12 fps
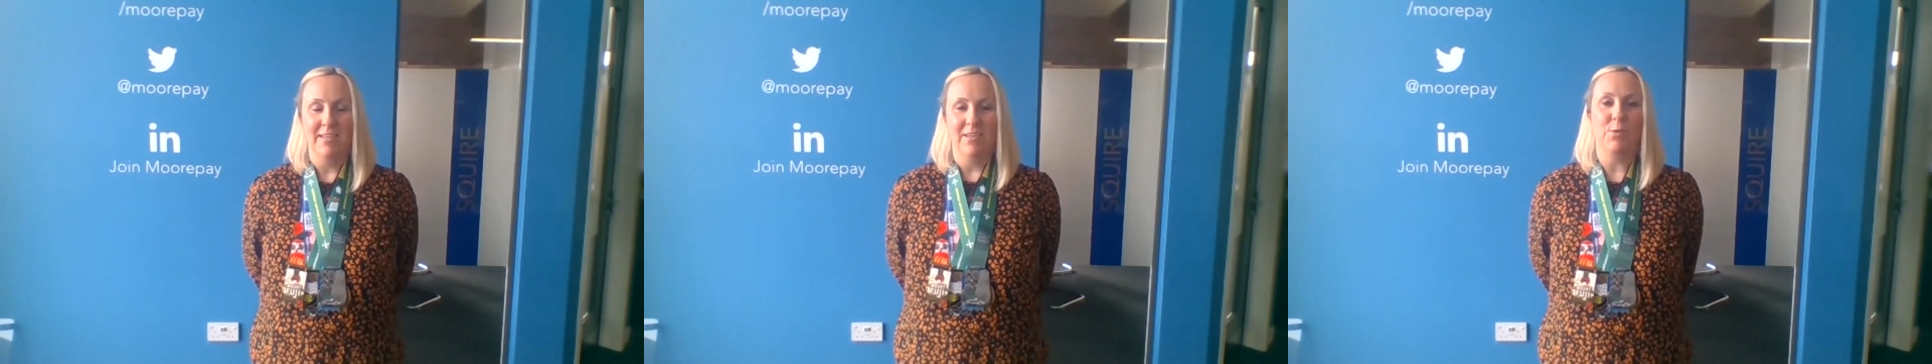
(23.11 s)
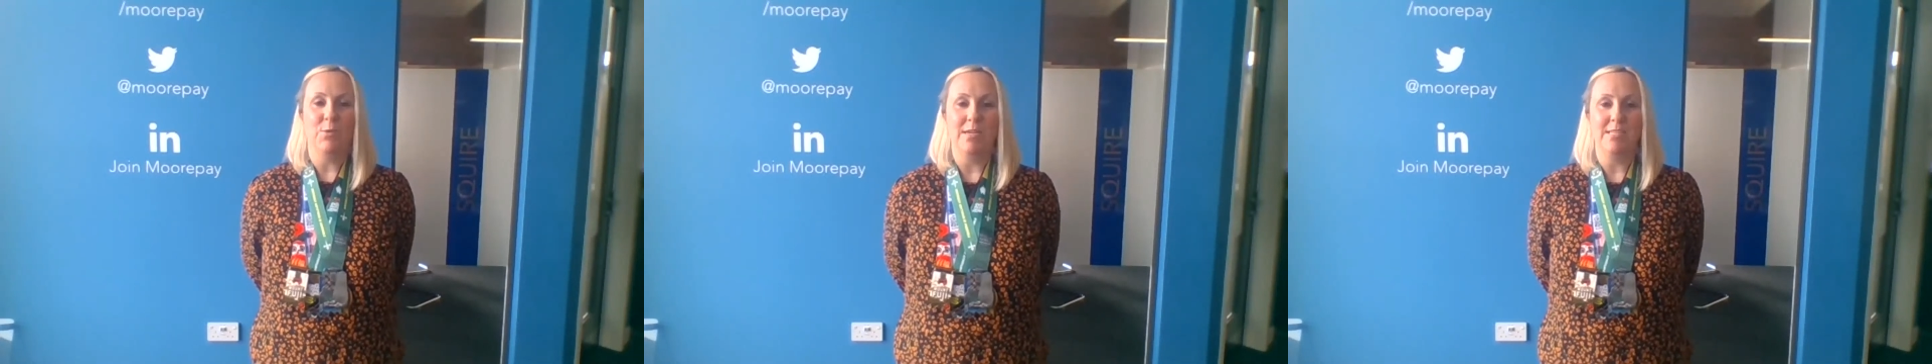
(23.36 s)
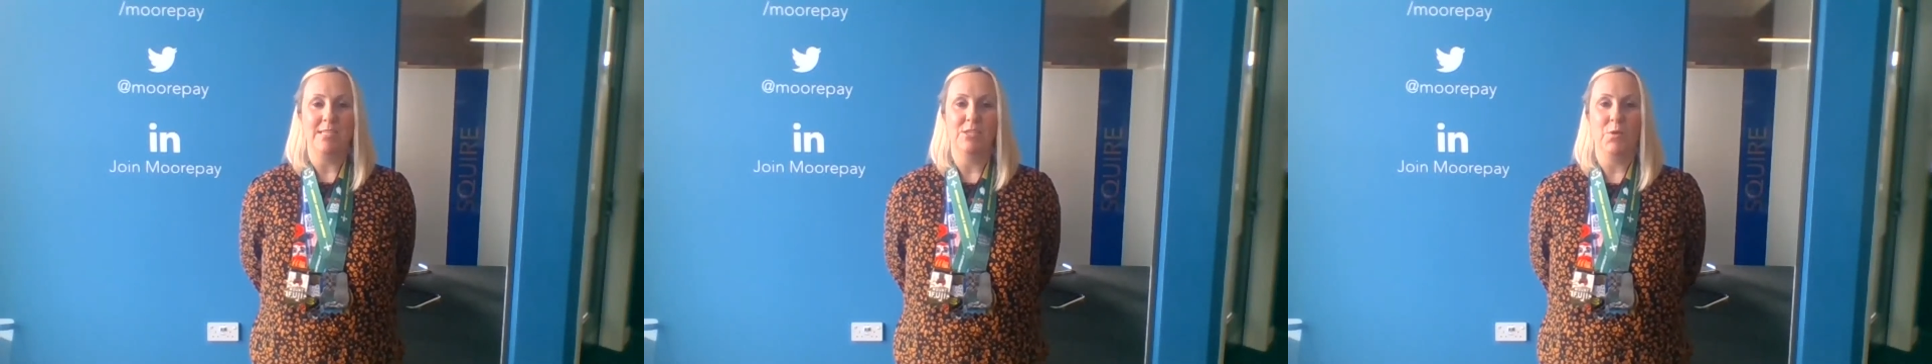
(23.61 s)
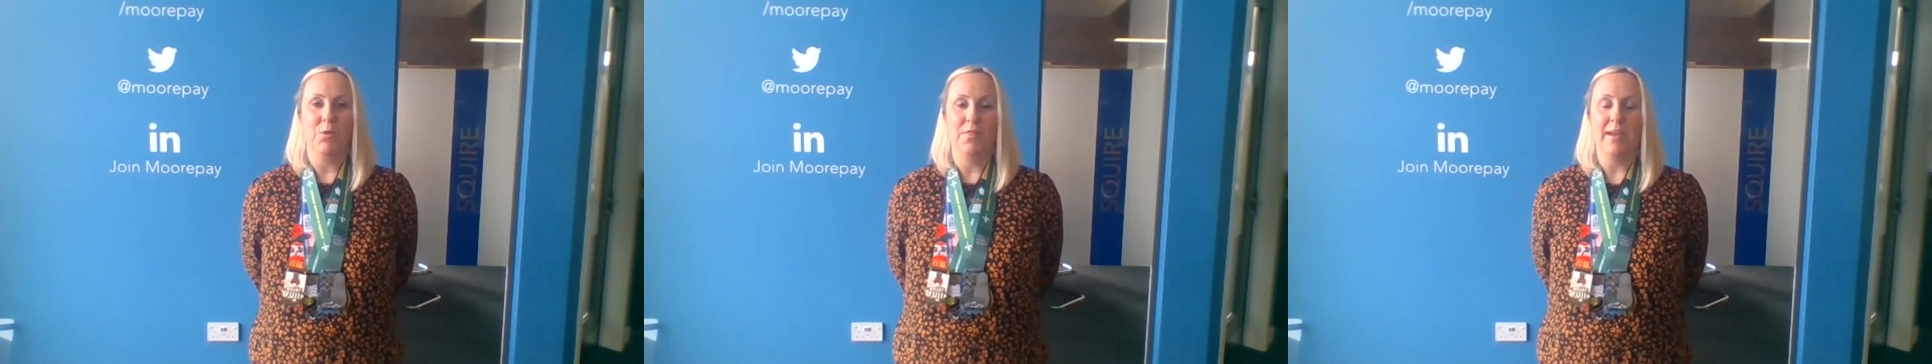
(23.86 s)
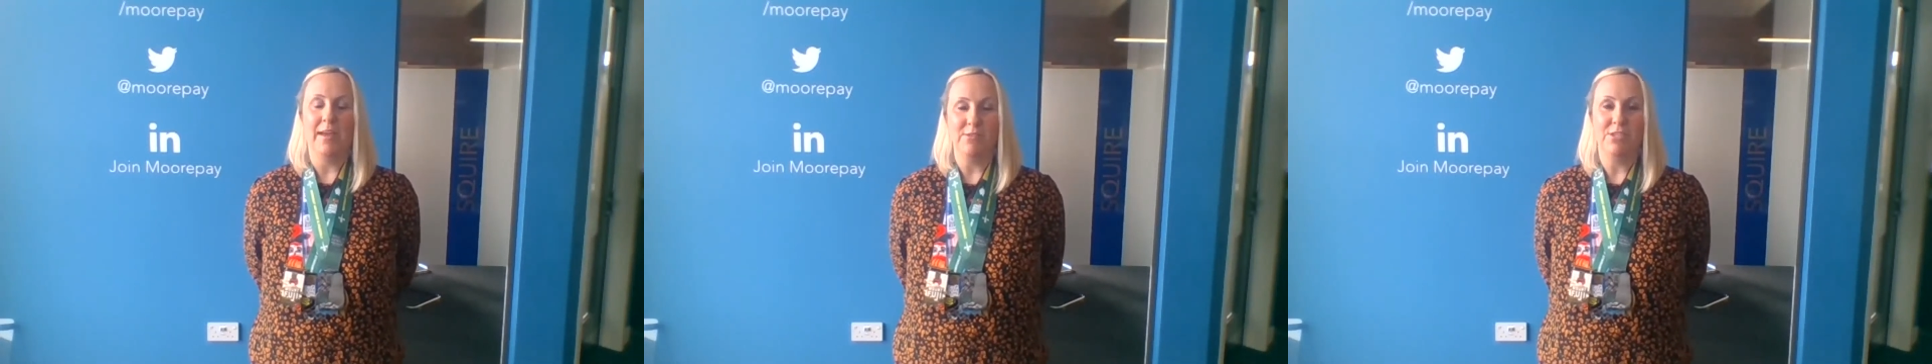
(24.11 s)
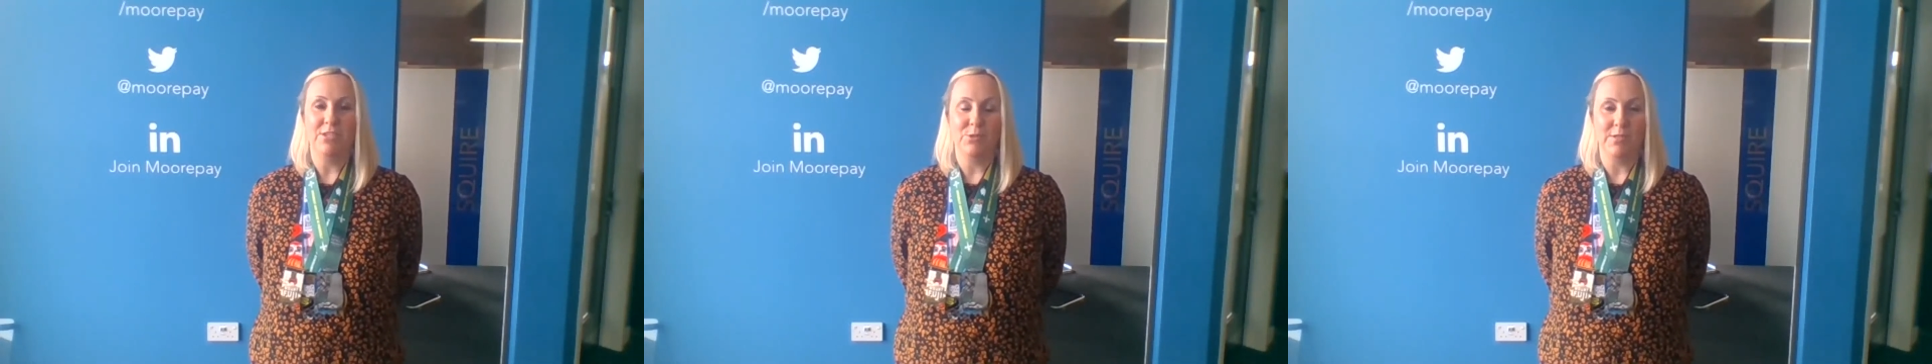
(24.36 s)
equating to
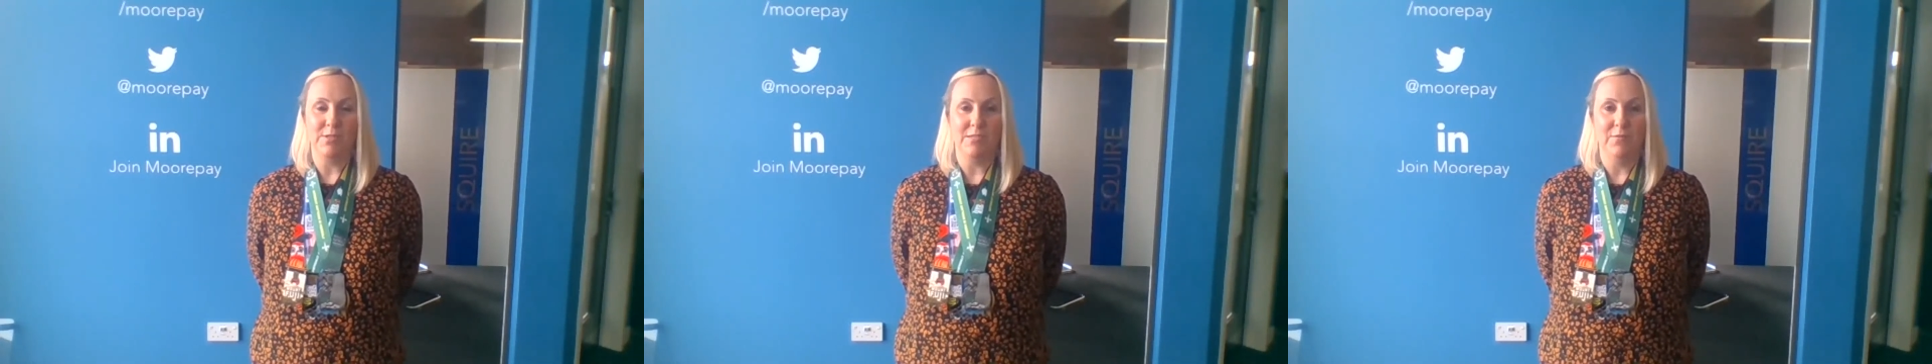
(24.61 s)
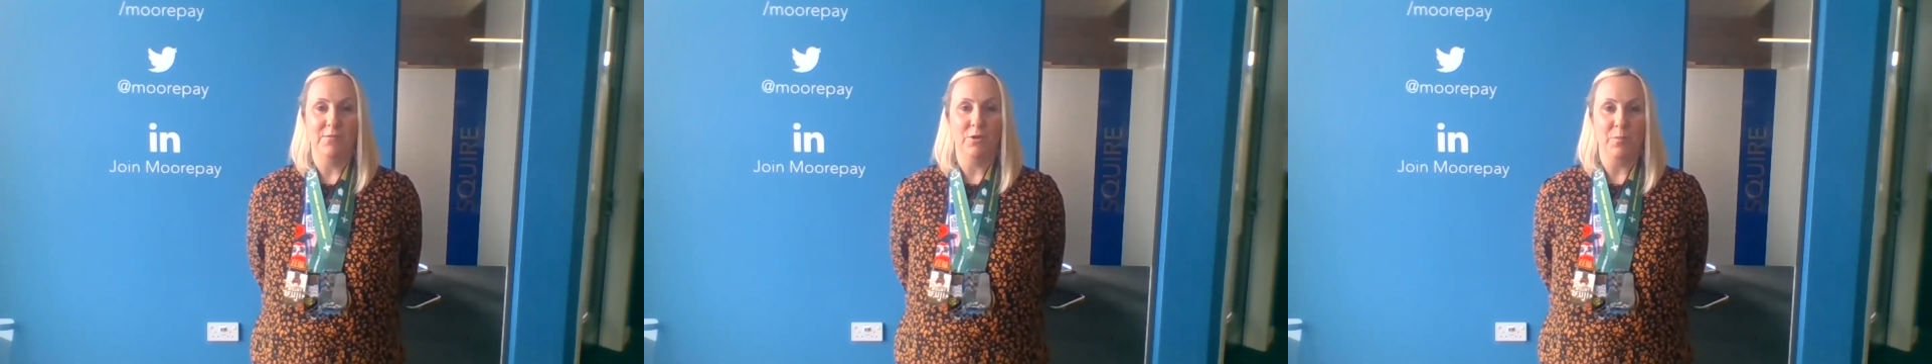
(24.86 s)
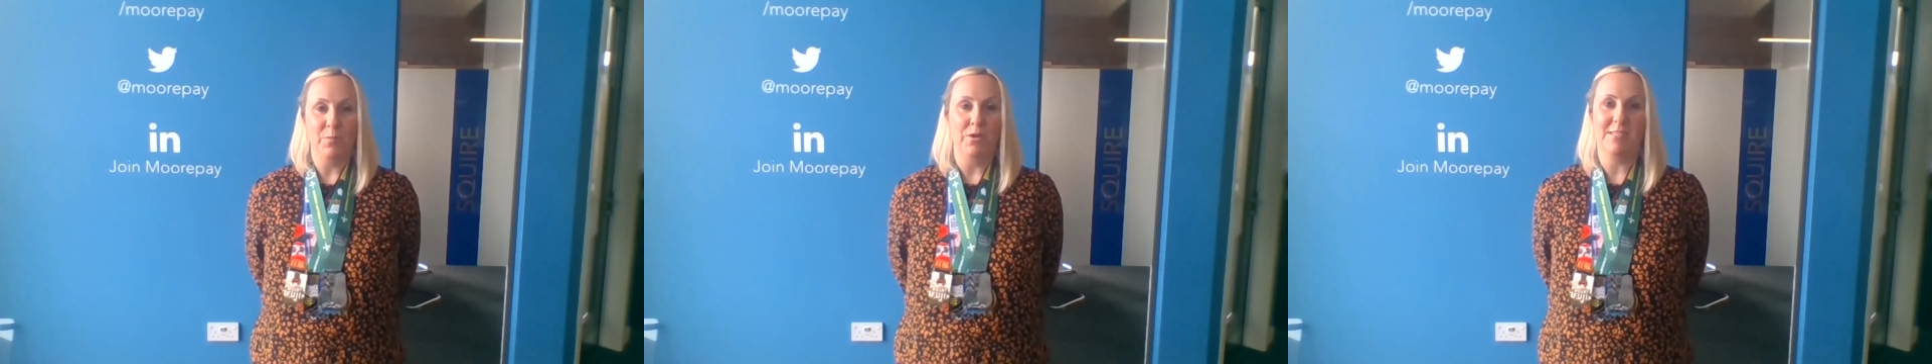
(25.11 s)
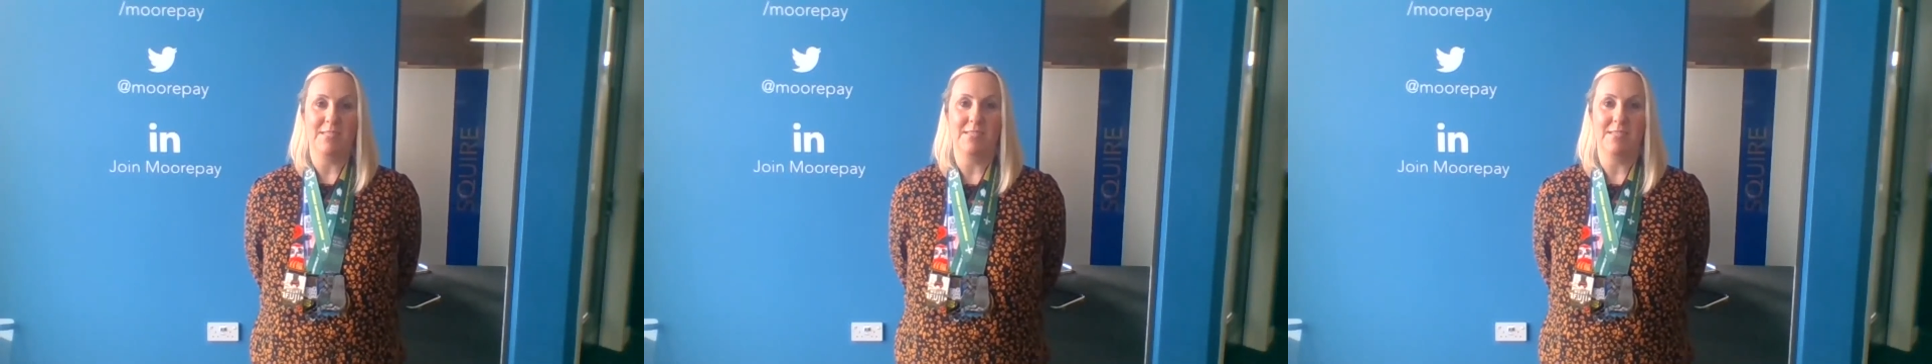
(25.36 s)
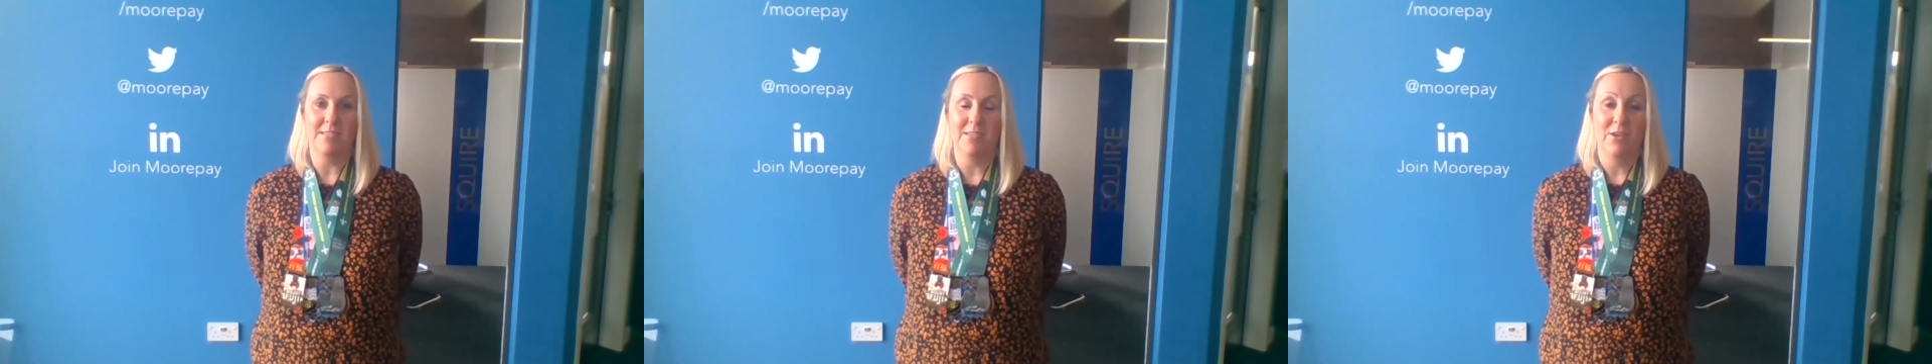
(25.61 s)
1,024 kilometres.